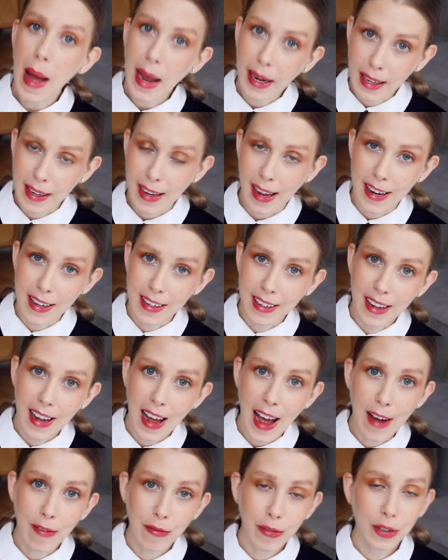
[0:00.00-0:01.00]
back again.
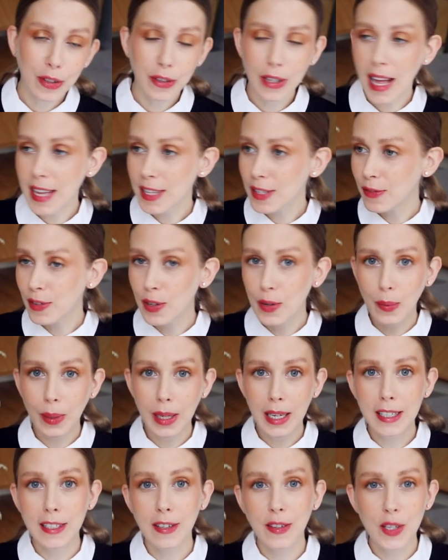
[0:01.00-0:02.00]
And for the last few
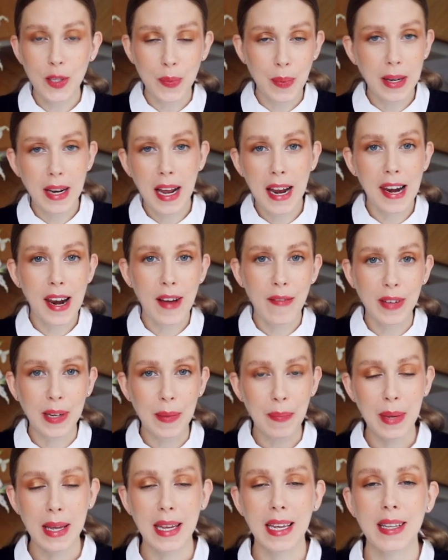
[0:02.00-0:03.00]
weeks, I've just been
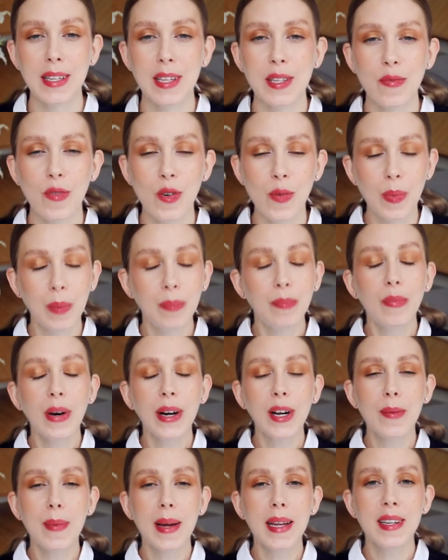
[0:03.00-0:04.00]
loving being in this room.
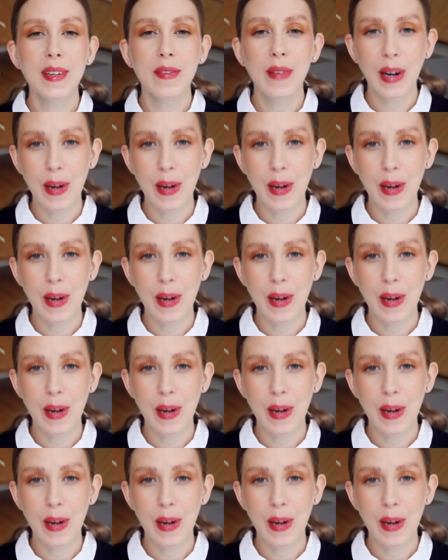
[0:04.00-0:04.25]
Recommend,